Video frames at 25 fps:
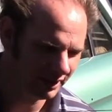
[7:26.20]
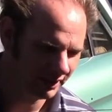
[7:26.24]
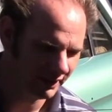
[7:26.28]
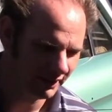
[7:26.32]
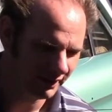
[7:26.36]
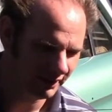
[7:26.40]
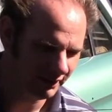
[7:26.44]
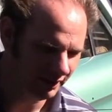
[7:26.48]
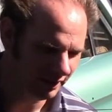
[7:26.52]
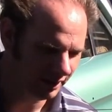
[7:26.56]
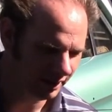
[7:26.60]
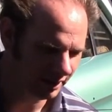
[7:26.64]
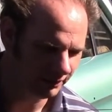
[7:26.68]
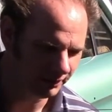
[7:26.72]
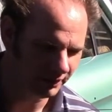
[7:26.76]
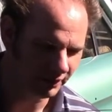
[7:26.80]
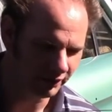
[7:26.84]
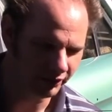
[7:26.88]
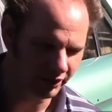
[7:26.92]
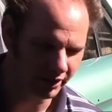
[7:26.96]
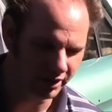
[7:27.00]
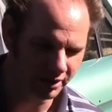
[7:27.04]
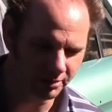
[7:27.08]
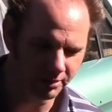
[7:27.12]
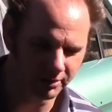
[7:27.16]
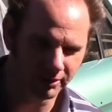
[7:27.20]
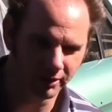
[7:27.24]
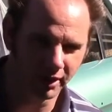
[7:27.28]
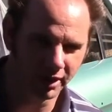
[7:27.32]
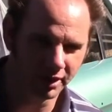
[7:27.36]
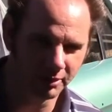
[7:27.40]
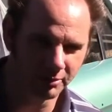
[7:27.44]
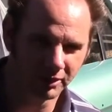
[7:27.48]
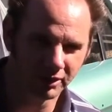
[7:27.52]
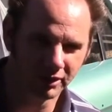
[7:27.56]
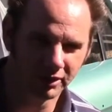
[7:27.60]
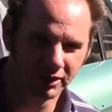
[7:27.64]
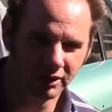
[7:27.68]
And if there's any
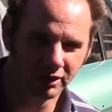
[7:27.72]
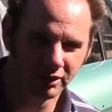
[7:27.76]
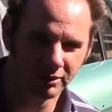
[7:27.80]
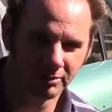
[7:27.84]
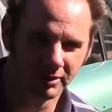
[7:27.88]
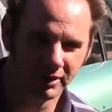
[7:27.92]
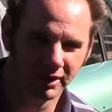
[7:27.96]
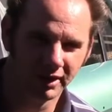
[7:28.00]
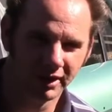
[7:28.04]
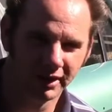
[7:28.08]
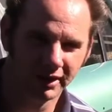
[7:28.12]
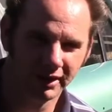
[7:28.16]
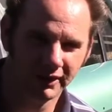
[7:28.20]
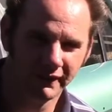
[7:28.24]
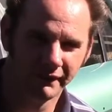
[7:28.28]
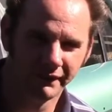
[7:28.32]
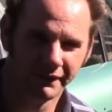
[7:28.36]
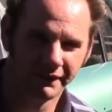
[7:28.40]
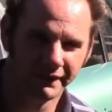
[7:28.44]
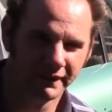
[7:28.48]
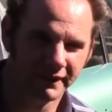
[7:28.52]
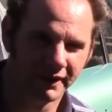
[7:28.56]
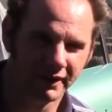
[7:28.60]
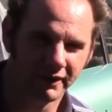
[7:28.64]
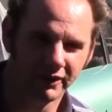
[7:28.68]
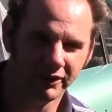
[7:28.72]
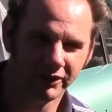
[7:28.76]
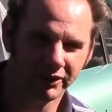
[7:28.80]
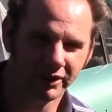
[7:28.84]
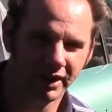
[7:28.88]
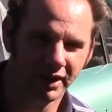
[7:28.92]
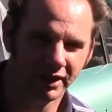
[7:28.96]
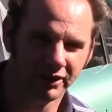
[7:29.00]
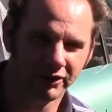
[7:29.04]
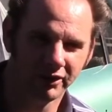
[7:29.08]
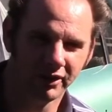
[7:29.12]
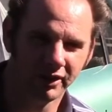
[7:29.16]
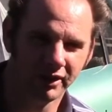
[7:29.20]
primer nearby that this
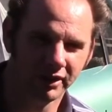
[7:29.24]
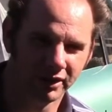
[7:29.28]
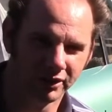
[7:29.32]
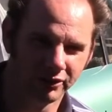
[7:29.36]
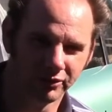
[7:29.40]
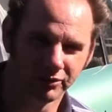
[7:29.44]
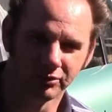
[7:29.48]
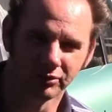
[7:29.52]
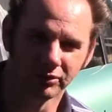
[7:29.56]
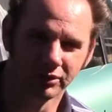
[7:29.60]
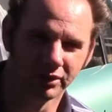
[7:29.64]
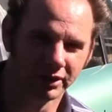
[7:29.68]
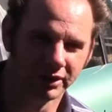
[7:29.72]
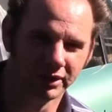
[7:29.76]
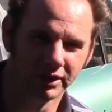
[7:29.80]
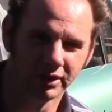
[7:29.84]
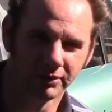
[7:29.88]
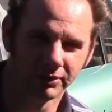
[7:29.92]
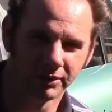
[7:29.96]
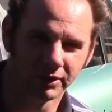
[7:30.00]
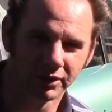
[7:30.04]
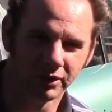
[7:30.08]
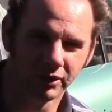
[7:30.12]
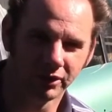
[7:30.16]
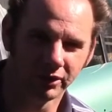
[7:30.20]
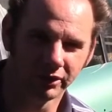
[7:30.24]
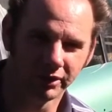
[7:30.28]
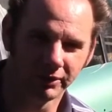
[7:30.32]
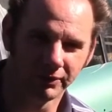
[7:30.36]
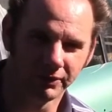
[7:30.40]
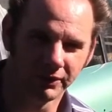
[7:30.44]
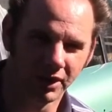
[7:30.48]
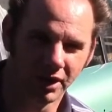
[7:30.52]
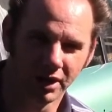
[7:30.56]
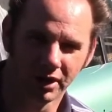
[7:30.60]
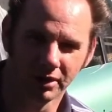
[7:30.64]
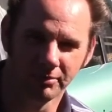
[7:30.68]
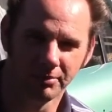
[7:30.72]
gets on, it's really difficult, if
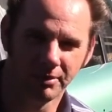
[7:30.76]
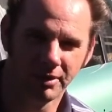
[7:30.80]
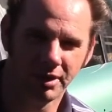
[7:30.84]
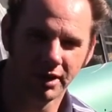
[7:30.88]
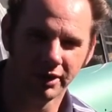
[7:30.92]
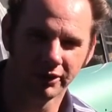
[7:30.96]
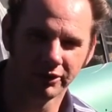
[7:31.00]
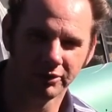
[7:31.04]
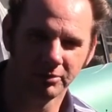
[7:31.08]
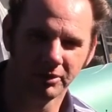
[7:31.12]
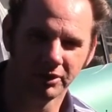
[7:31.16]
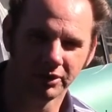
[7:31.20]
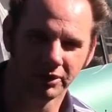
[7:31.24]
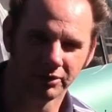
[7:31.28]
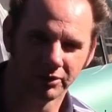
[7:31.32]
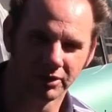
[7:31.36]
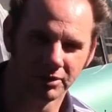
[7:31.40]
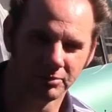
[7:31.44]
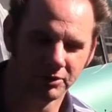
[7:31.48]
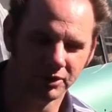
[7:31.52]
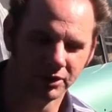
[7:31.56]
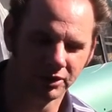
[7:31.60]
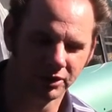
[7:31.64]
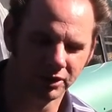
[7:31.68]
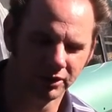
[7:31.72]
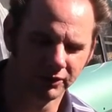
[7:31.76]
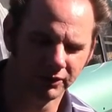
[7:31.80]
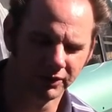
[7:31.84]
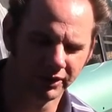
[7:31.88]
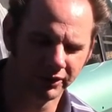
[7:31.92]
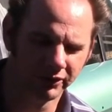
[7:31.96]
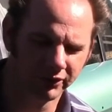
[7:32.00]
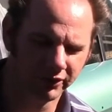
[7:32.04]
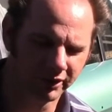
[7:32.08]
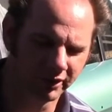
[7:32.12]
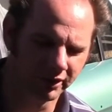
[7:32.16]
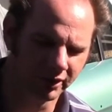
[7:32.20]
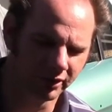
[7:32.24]
not impossible, to remove.
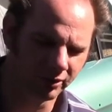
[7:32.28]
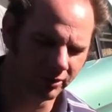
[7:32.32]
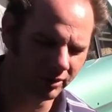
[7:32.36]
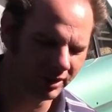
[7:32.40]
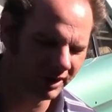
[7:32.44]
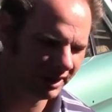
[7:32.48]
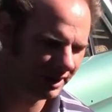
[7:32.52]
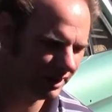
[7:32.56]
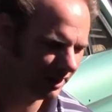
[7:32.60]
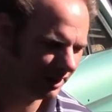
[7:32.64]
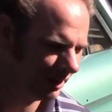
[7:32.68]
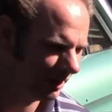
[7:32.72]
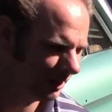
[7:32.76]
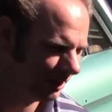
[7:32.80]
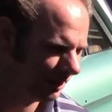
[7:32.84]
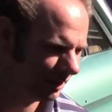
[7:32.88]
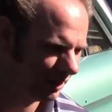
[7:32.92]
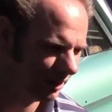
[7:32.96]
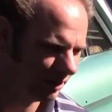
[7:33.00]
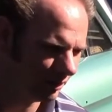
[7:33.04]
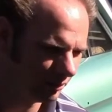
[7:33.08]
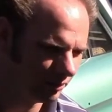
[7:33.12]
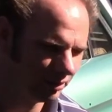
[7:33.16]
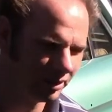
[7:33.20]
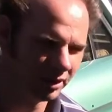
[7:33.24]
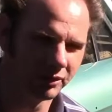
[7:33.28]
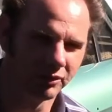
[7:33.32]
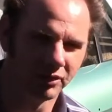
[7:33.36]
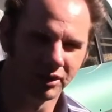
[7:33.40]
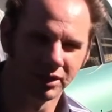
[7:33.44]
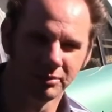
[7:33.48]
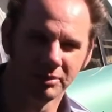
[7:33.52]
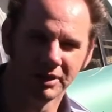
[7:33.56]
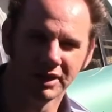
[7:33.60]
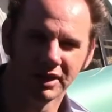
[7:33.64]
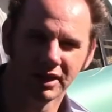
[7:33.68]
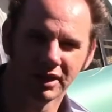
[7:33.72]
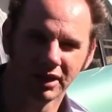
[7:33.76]
So, you really want to
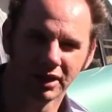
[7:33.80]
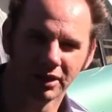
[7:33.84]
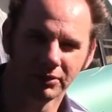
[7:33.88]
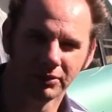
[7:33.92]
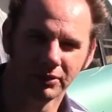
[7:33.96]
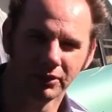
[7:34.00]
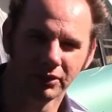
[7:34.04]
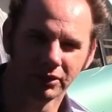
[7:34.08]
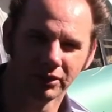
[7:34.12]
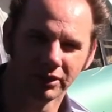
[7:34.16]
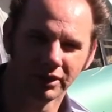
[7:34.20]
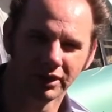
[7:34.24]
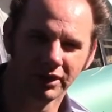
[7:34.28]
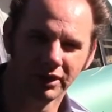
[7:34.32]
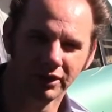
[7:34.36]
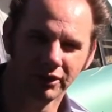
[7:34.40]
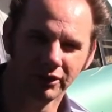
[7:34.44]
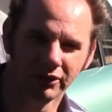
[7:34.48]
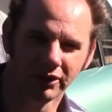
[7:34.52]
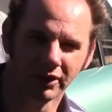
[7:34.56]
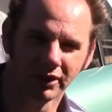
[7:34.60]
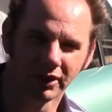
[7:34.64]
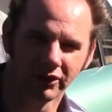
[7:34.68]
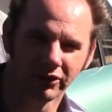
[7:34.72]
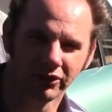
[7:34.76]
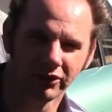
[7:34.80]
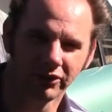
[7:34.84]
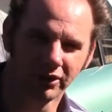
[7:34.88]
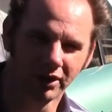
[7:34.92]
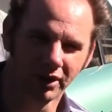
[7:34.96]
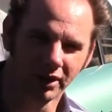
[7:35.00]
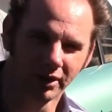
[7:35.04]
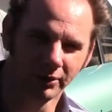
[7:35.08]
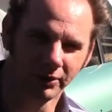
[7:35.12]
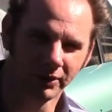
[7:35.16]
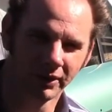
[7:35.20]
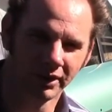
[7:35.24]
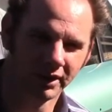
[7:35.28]
be careful using this
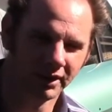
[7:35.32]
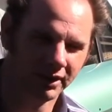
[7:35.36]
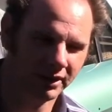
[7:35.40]
stuff.